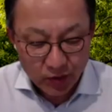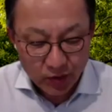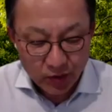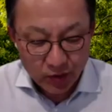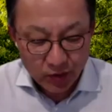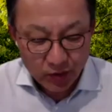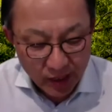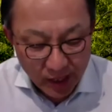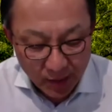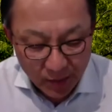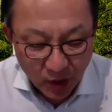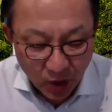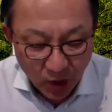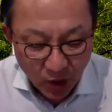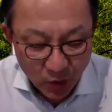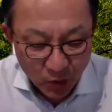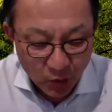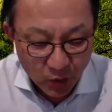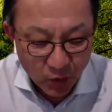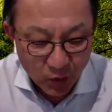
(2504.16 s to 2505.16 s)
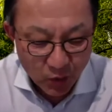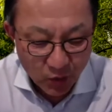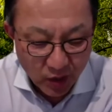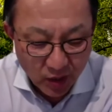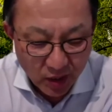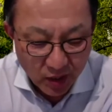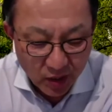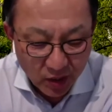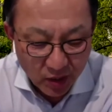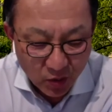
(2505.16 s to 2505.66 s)
now let me turn to
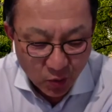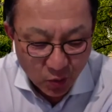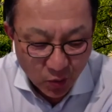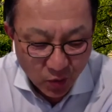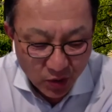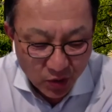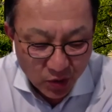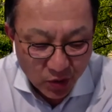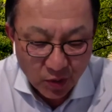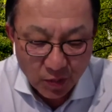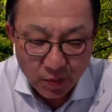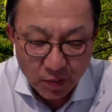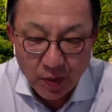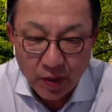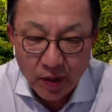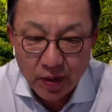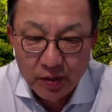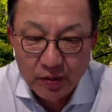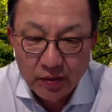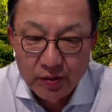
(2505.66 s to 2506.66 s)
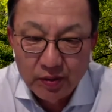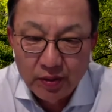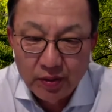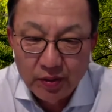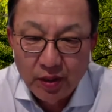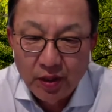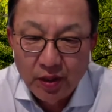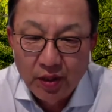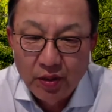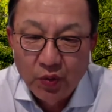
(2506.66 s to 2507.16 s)
a question about
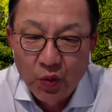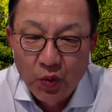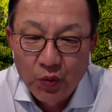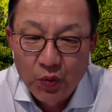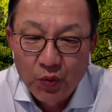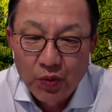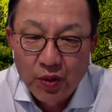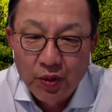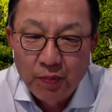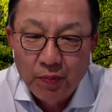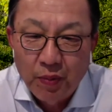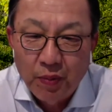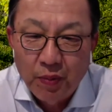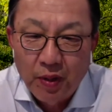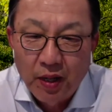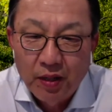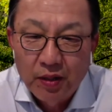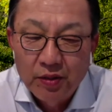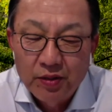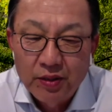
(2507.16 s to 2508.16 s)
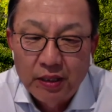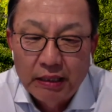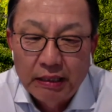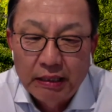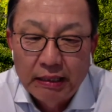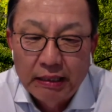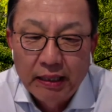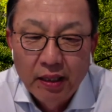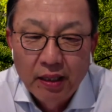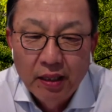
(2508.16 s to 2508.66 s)
North Korea
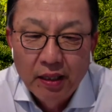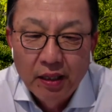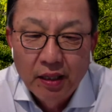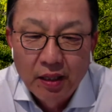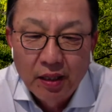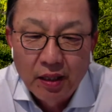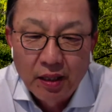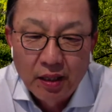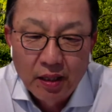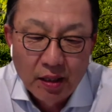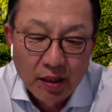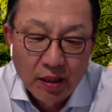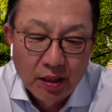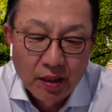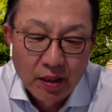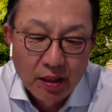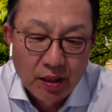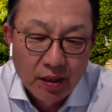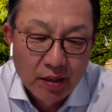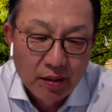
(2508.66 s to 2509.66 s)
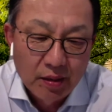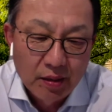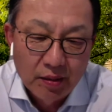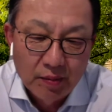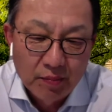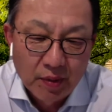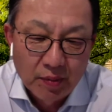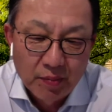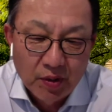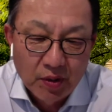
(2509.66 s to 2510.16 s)
policy.
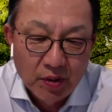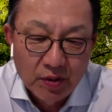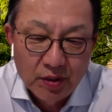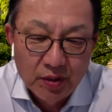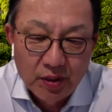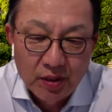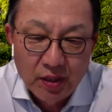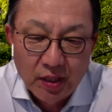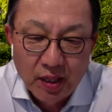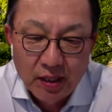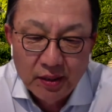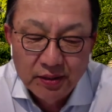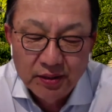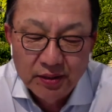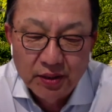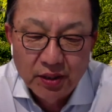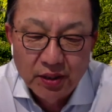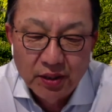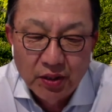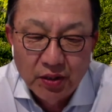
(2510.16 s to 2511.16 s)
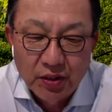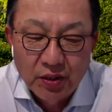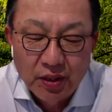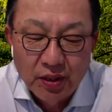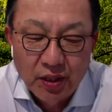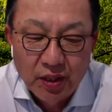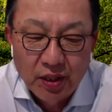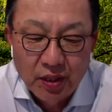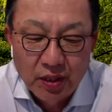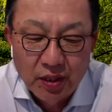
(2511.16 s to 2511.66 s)
Maybe until last year,
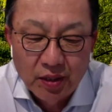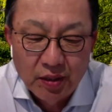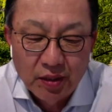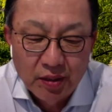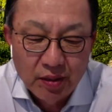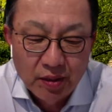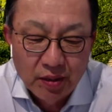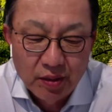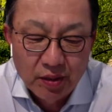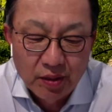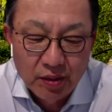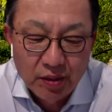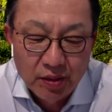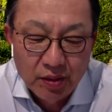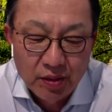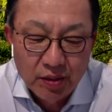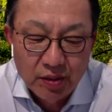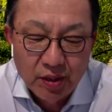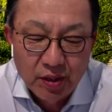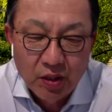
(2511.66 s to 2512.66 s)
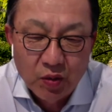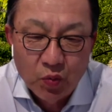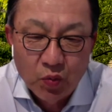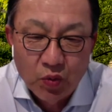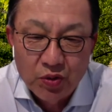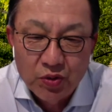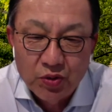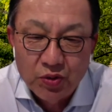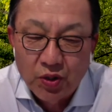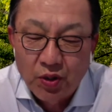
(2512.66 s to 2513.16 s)
there
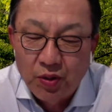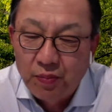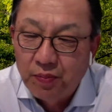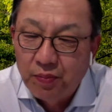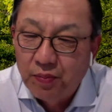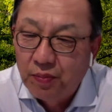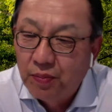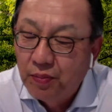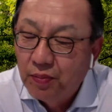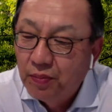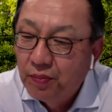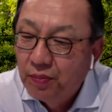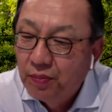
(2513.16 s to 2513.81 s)
was some